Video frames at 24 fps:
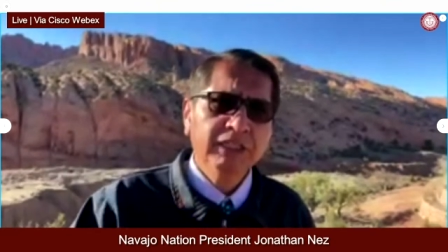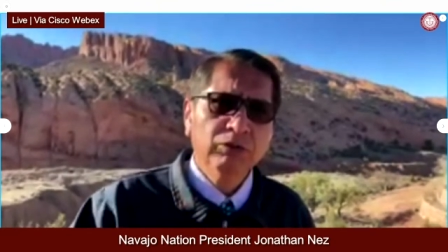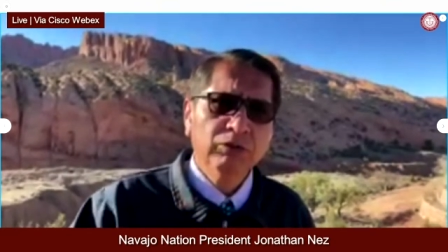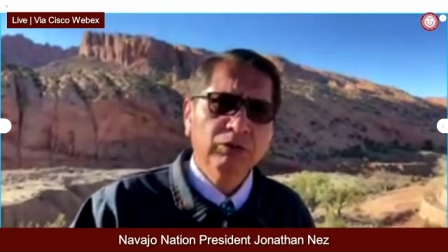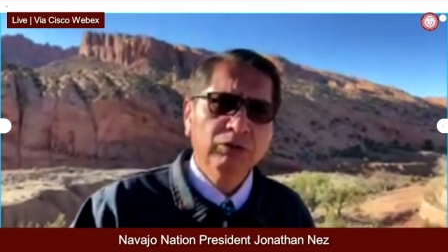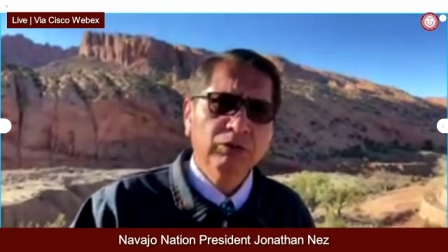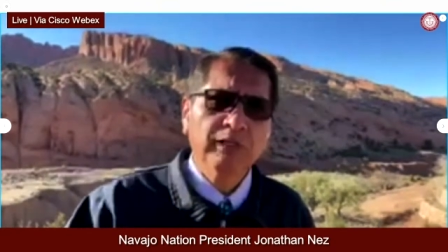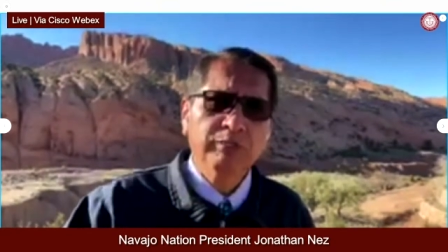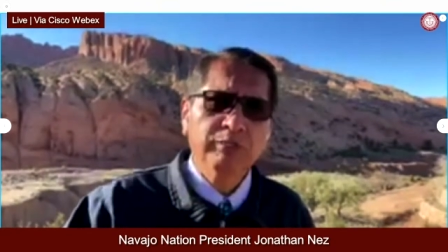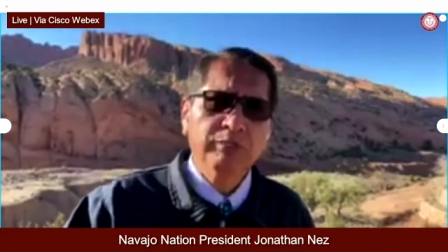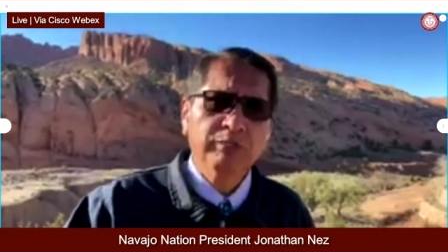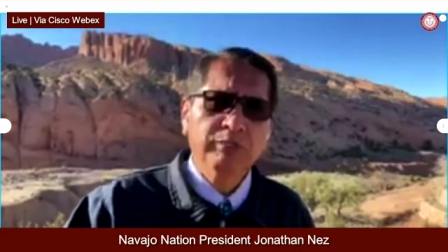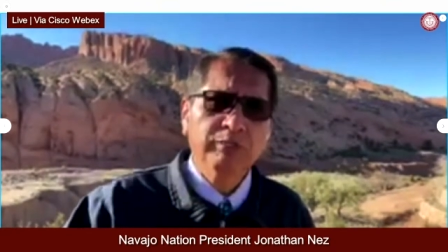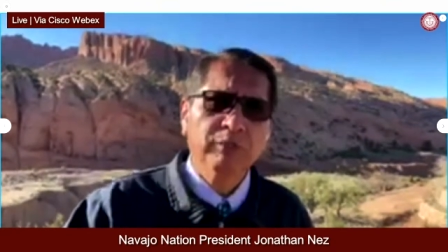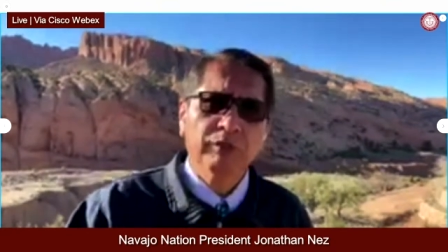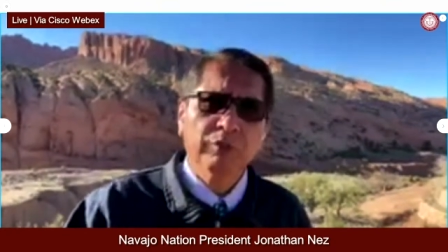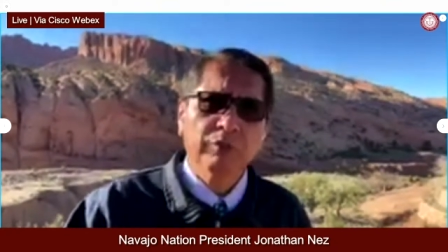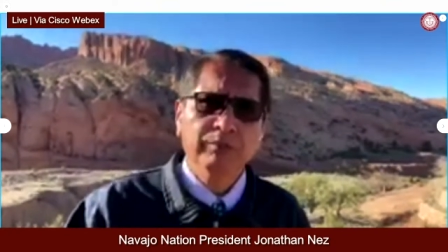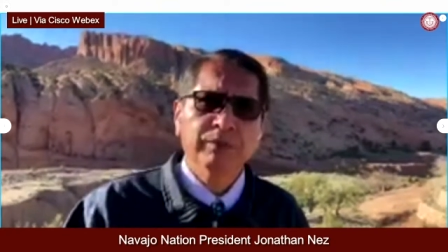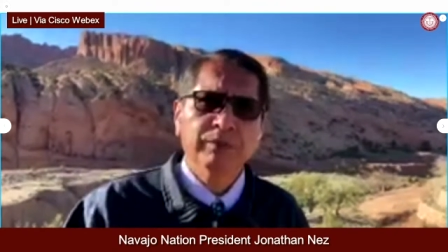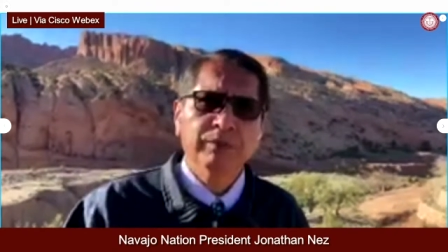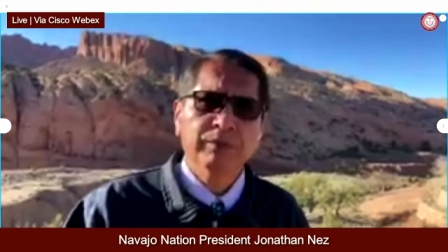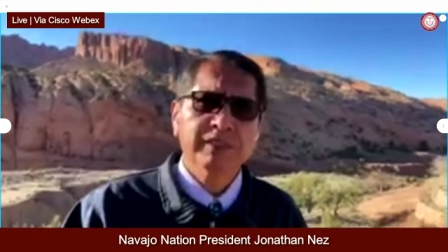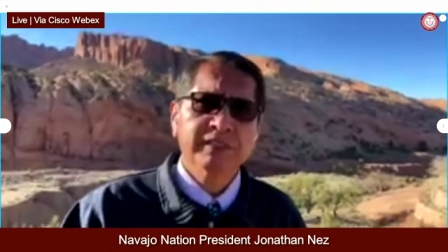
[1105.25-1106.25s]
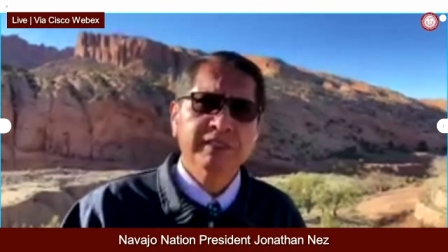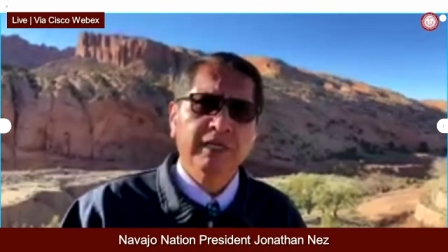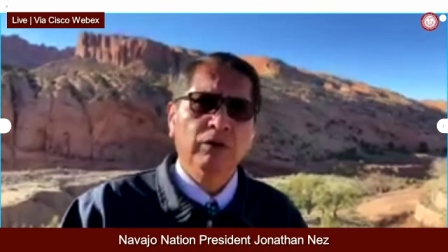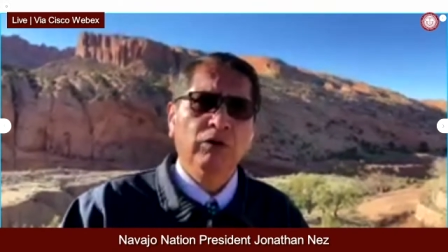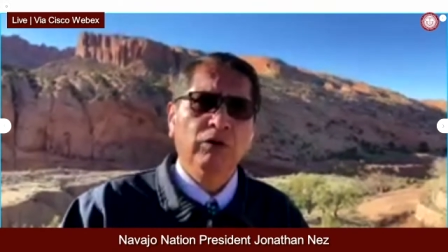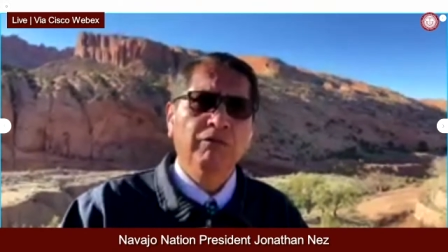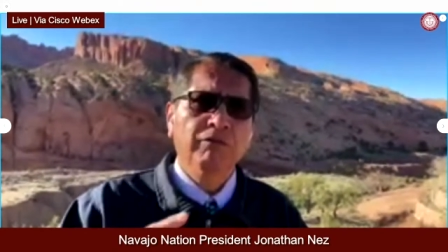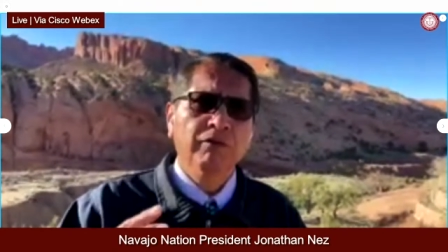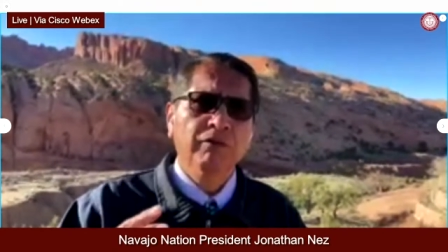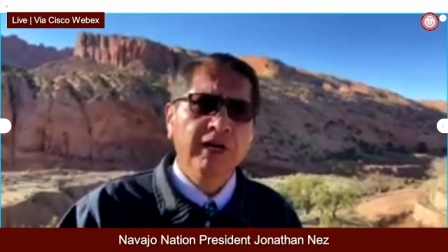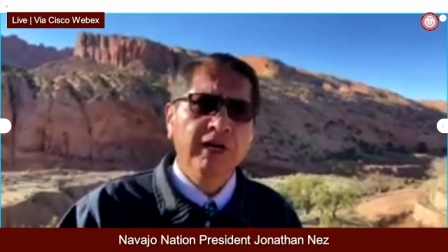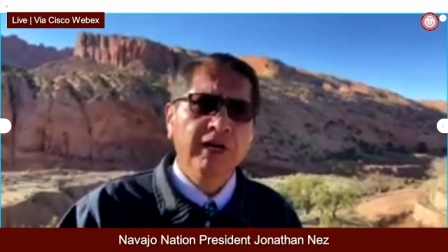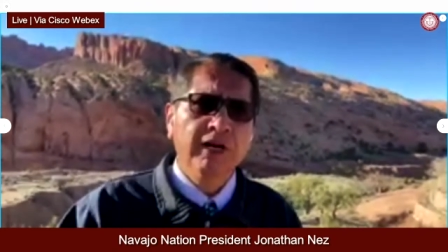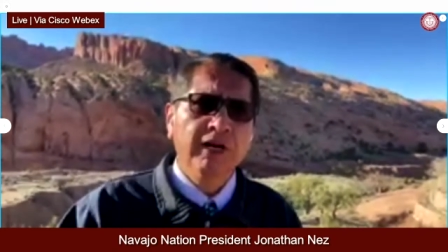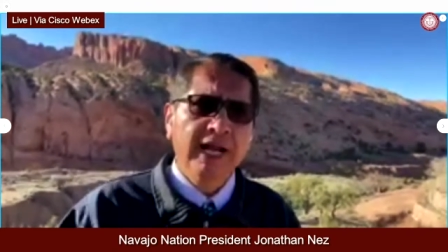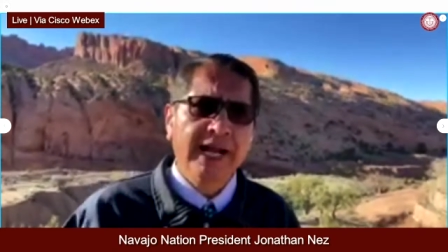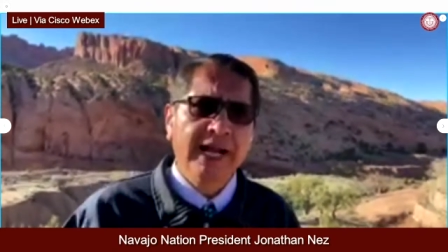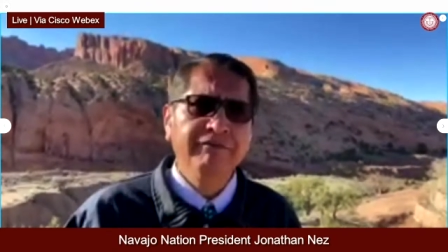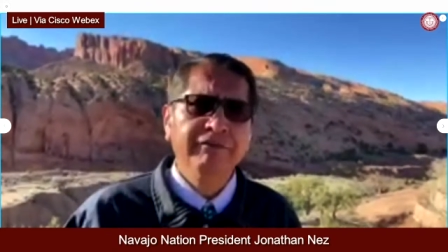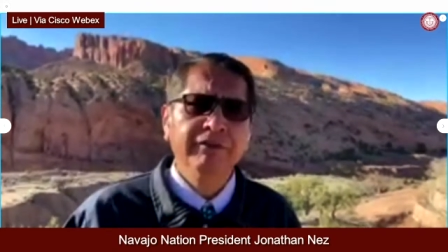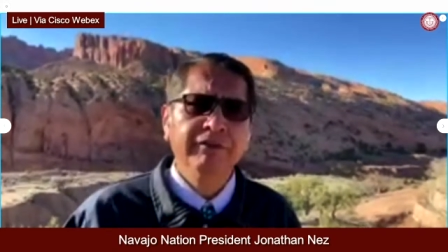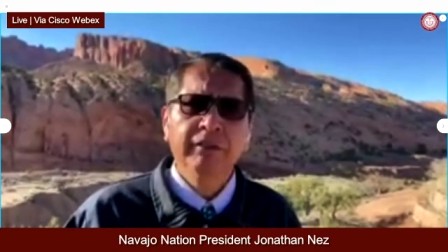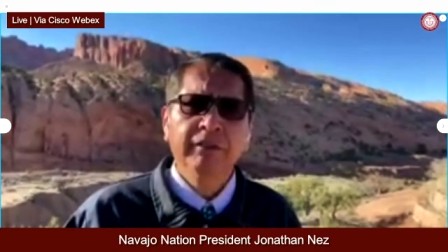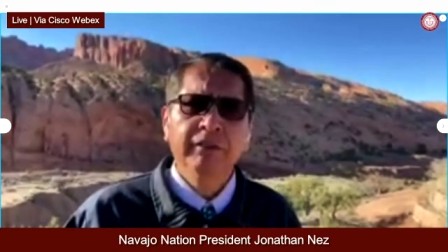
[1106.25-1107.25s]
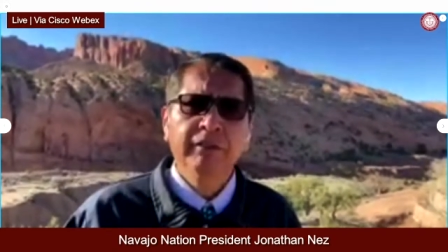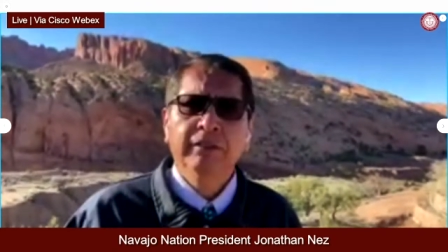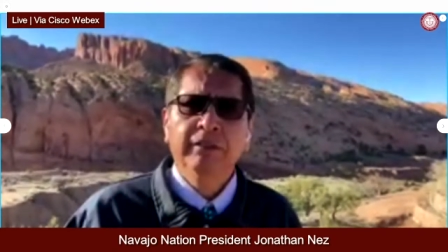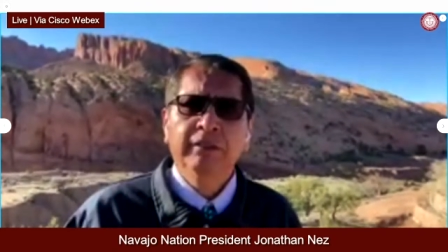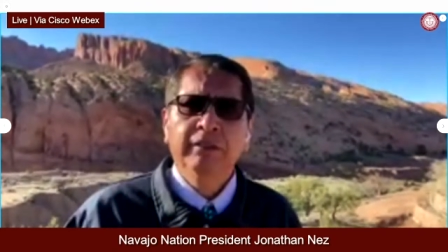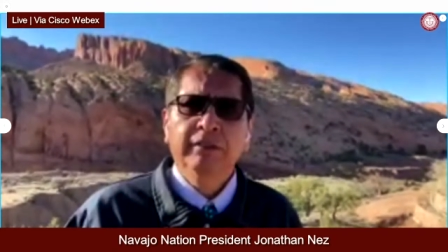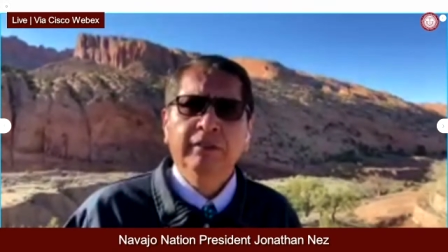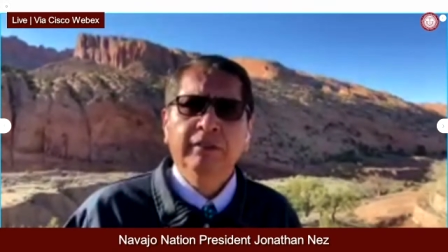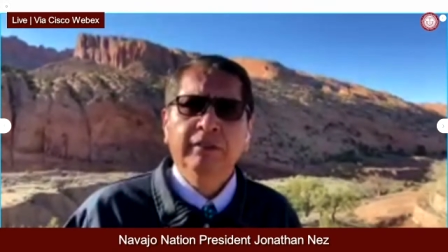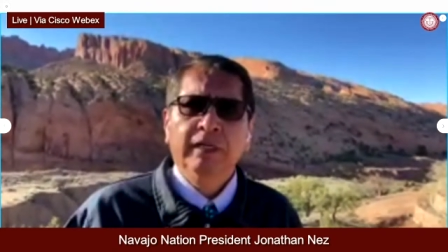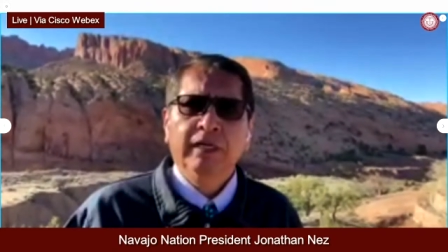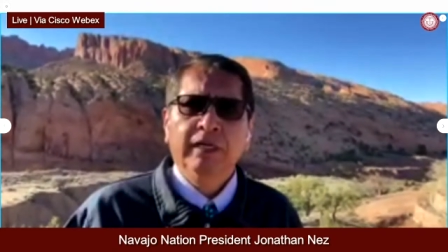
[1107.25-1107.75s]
53.1%. Over half